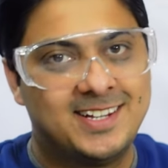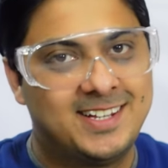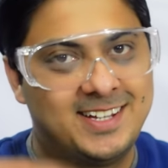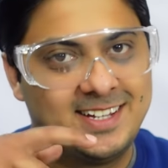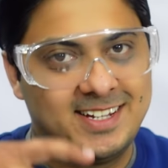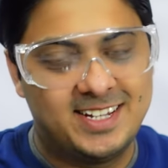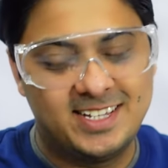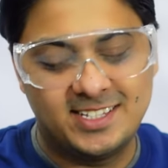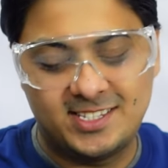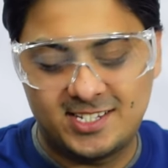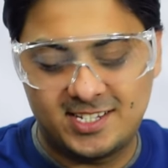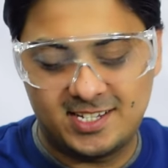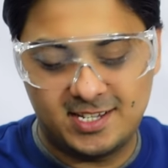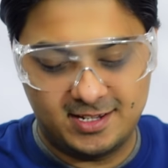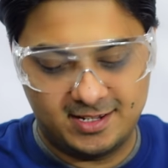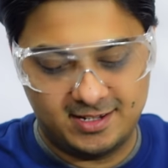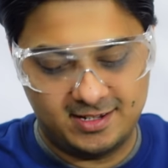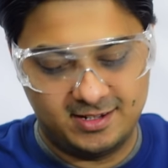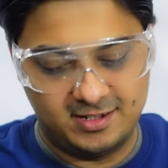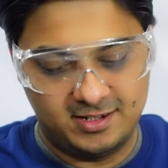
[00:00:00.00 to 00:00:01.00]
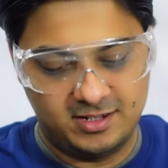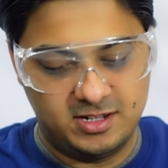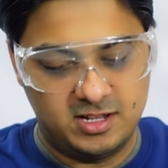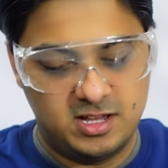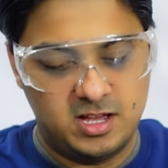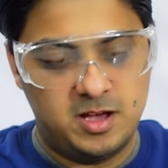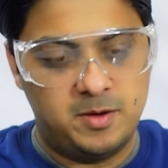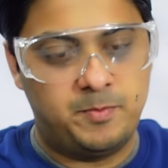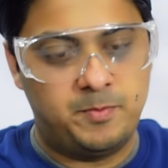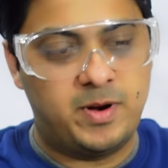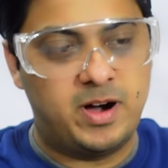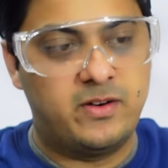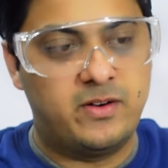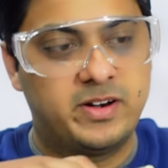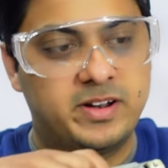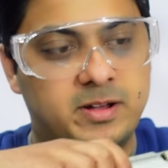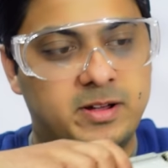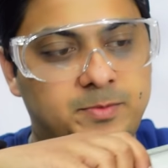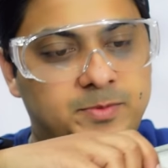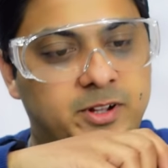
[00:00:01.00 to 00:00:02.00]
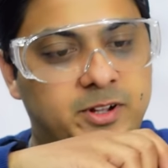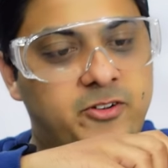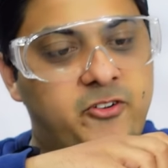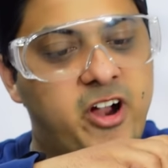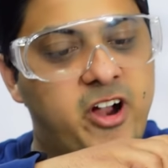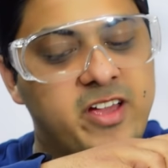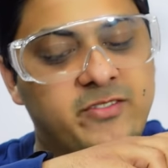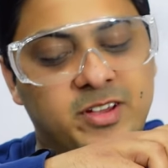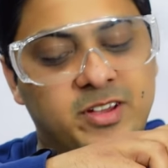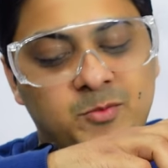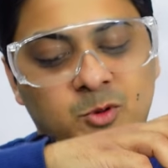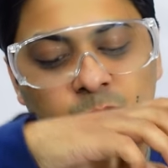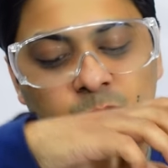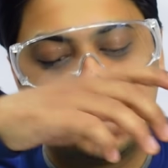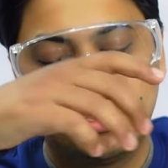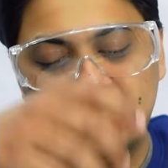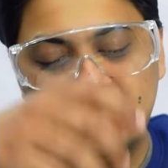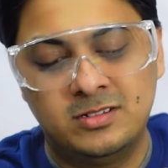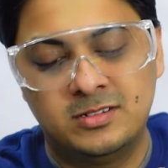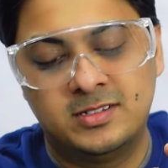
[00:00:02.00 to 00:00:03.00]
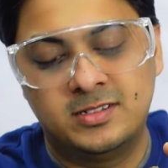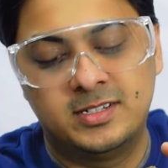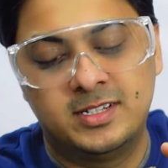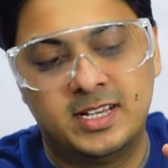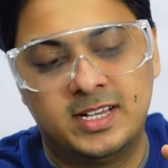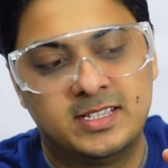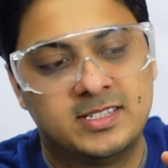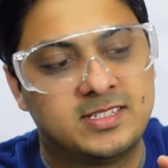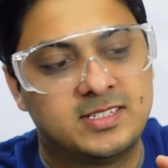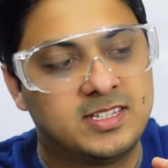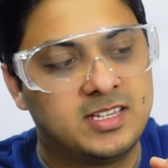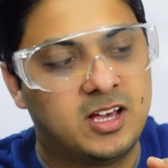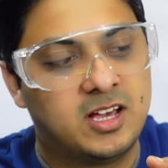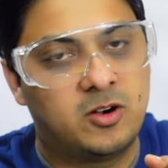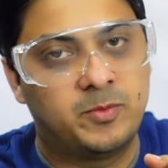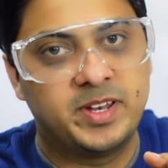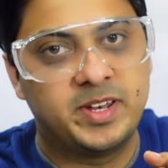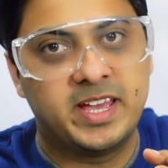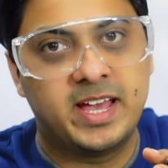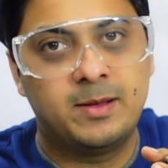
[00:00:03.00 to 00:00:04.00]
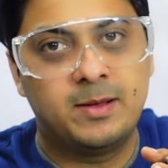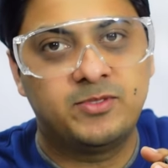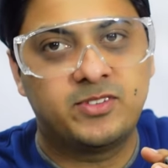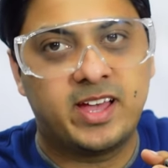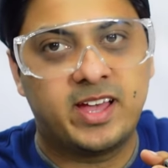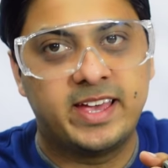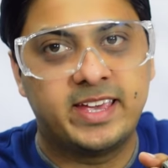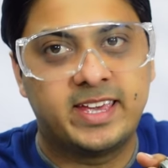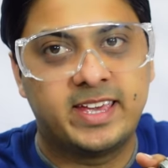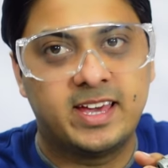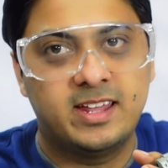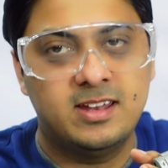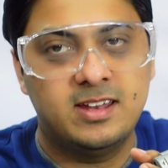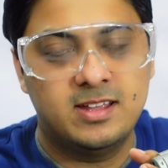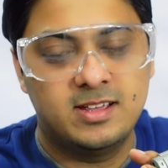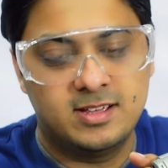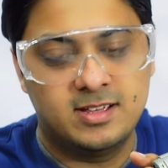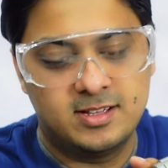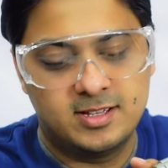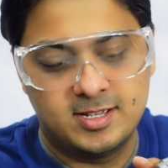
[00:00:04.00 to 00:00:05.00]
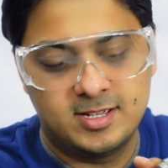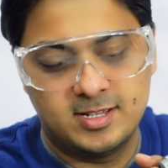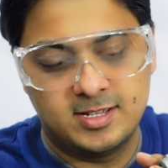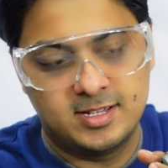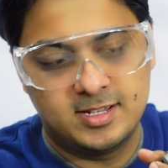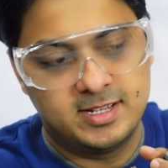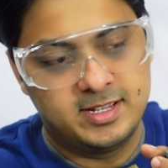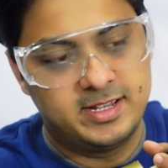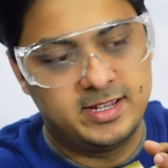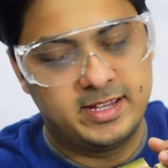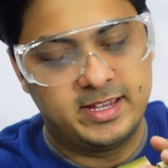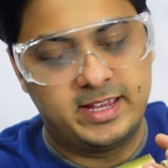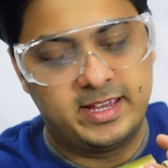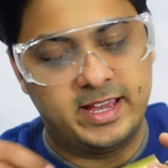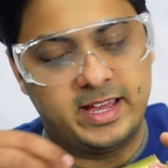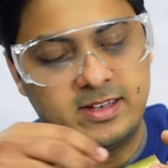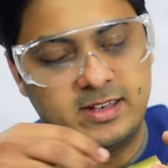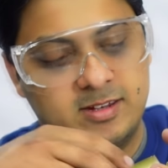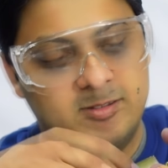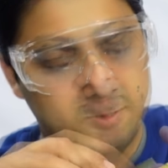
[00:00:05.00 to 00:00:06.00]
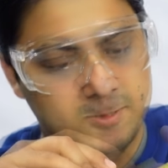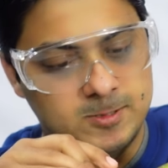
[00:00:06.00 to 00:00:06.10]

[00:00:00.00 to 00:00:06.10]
Let's power up the driving motor and see how many amps I can get.